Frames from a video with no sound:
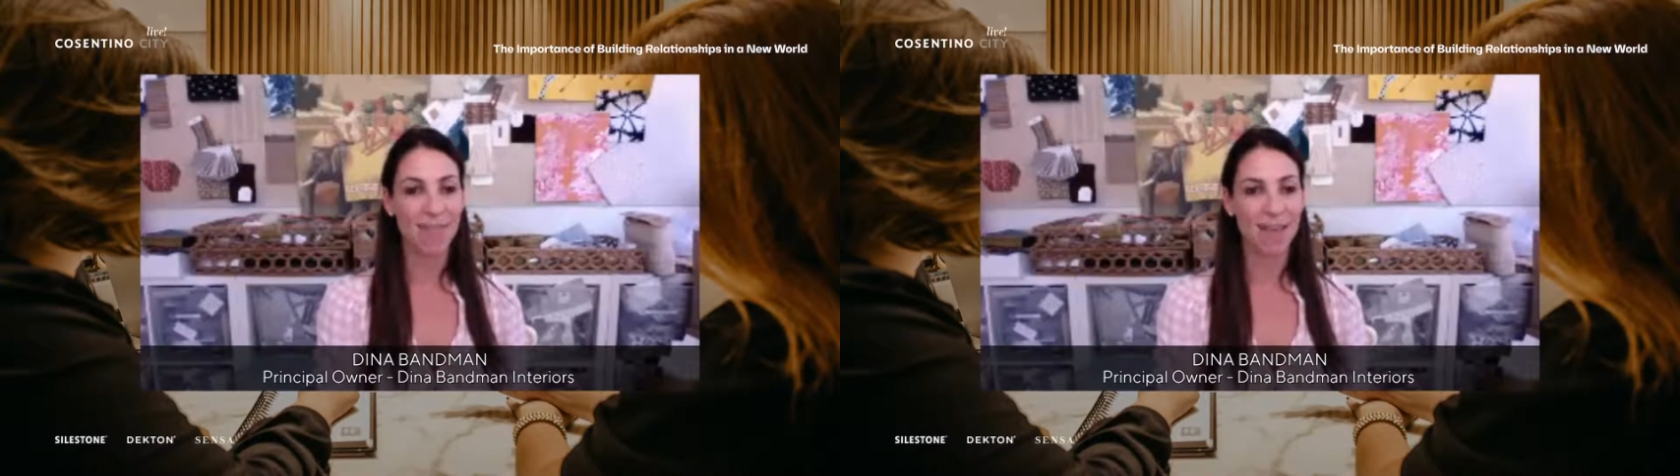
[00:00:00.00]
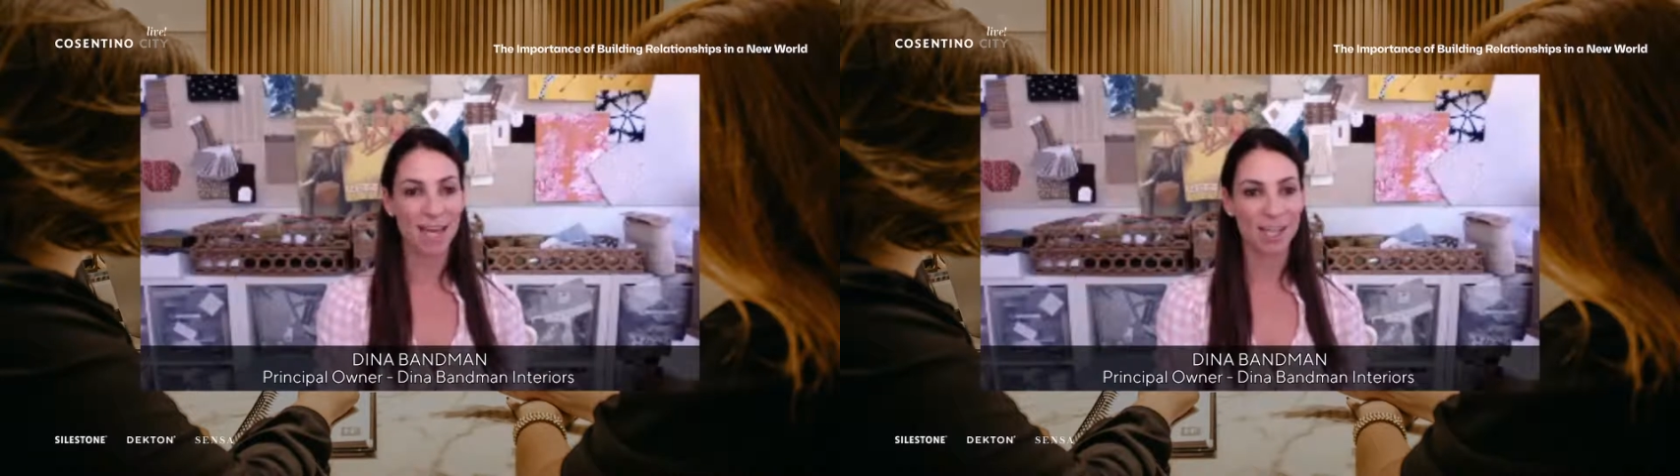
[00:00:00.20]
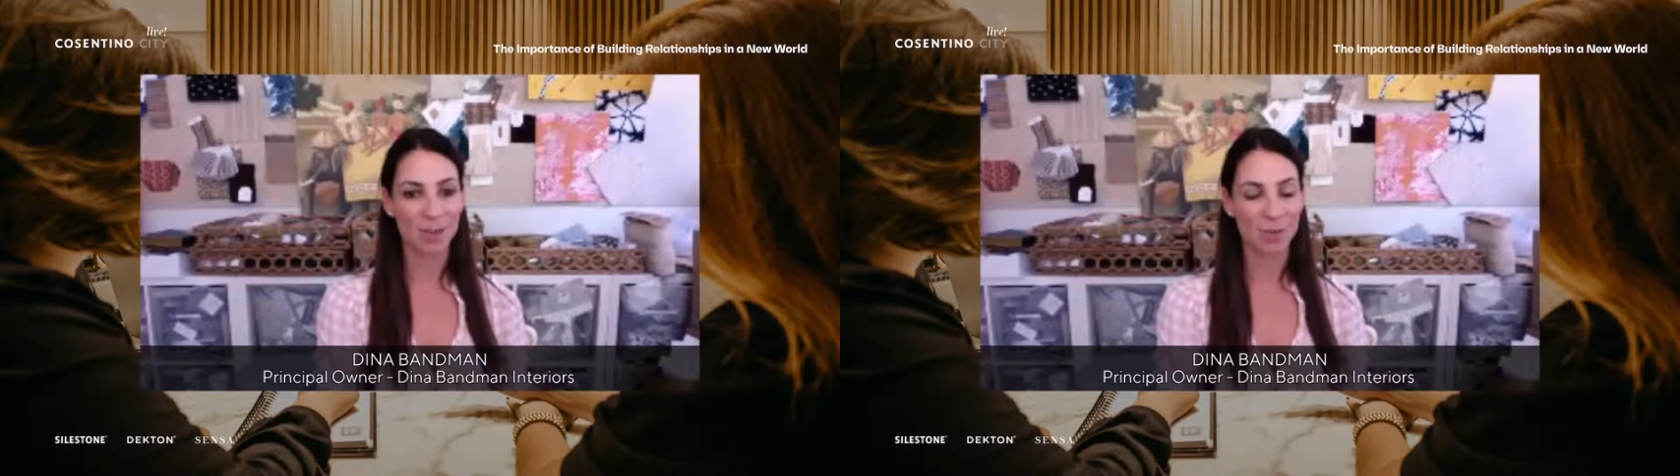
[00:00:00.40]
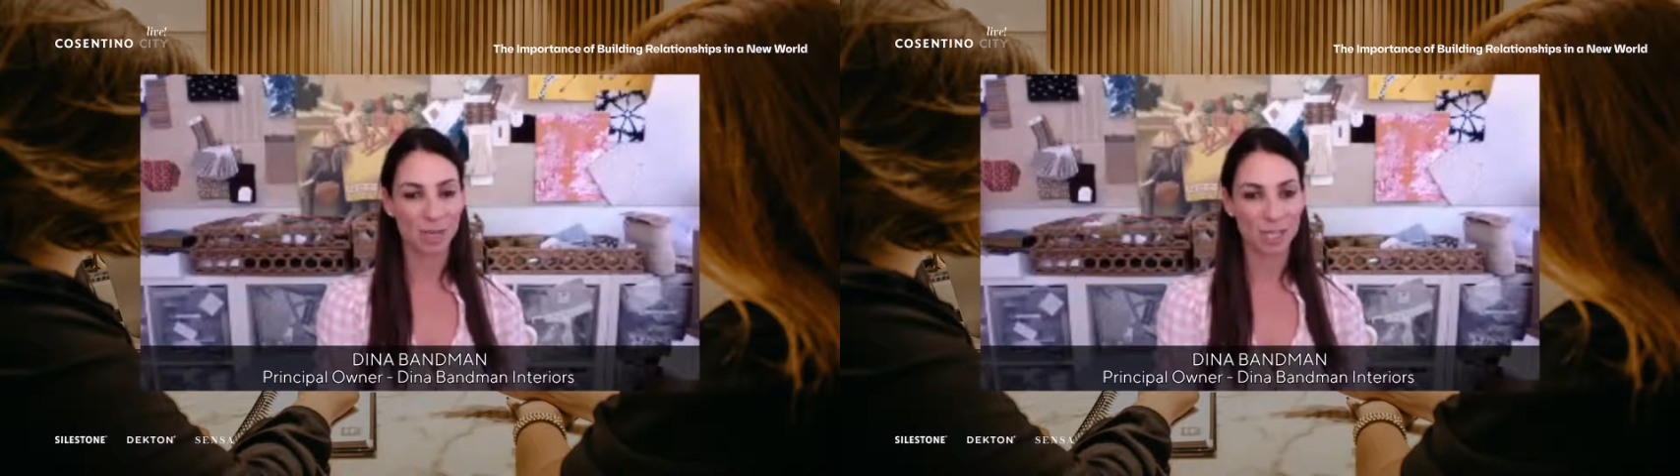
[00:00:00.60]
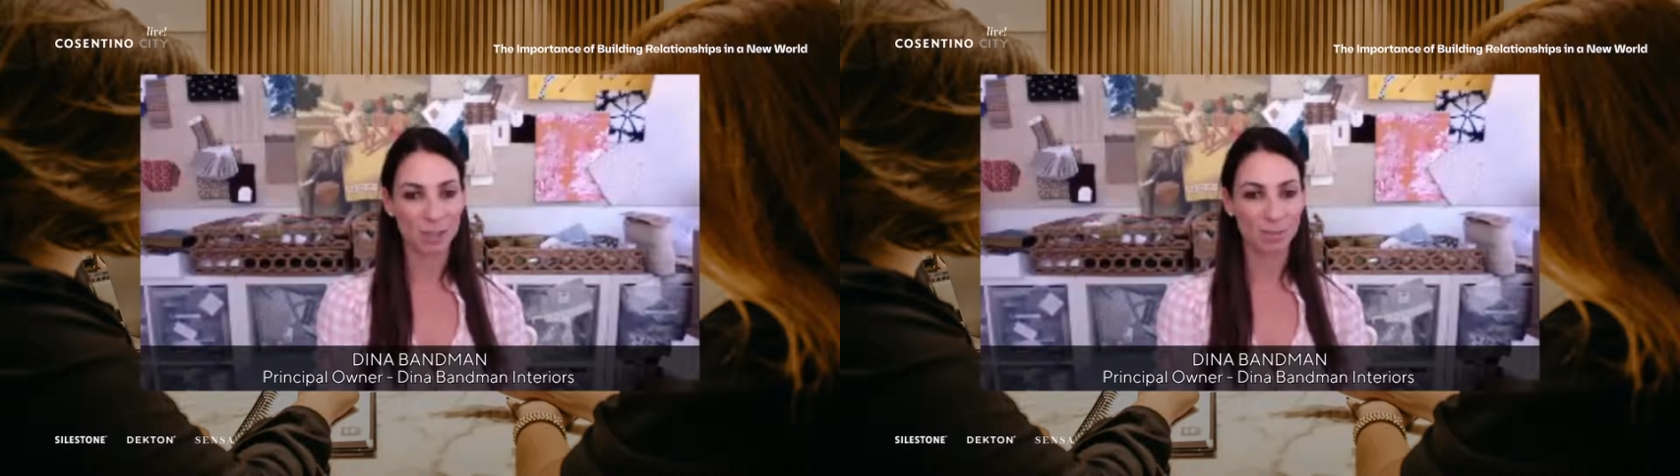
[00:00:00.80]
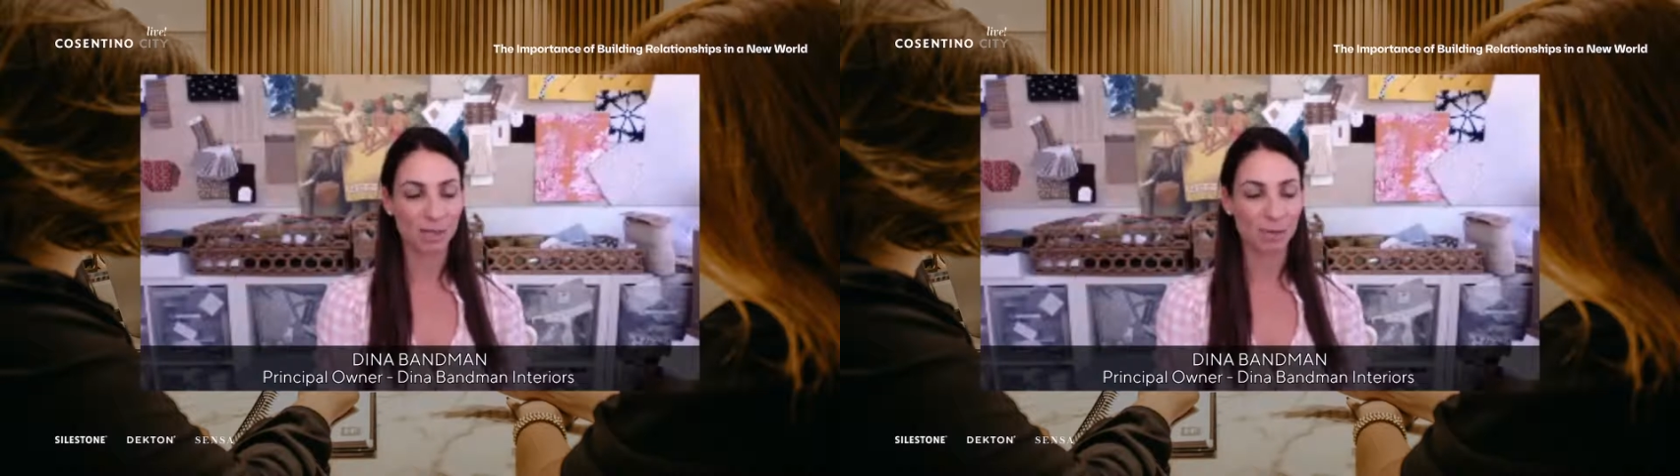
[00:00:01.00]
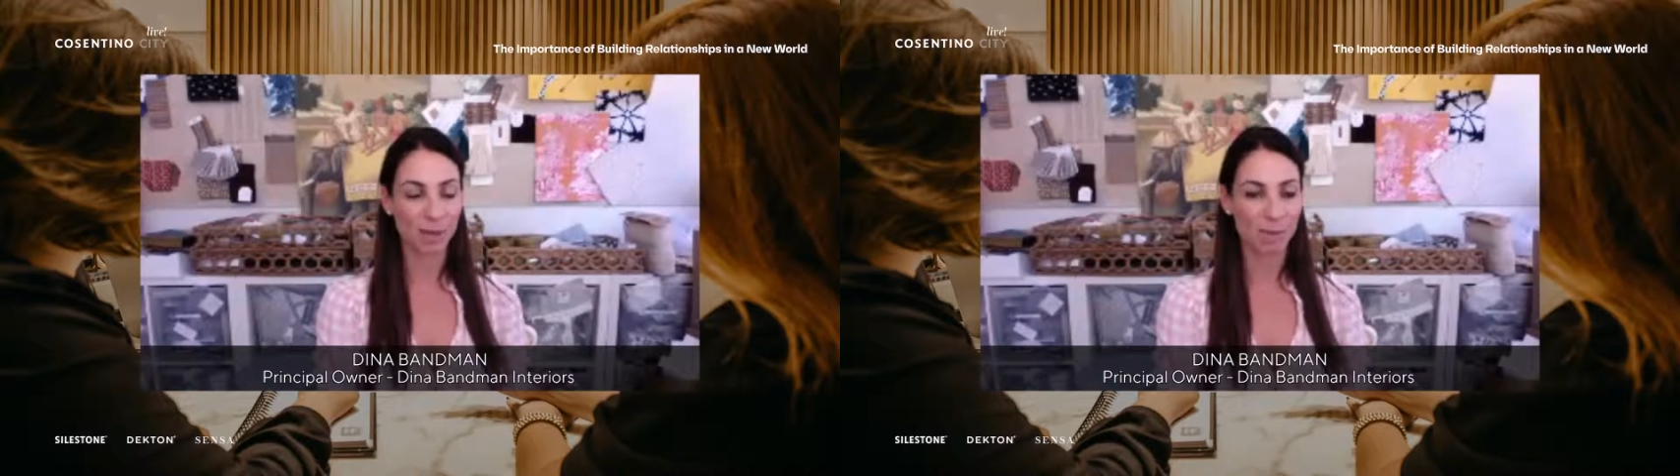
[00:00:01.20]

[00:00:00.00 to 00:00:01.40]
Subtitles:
And then, the relationships that were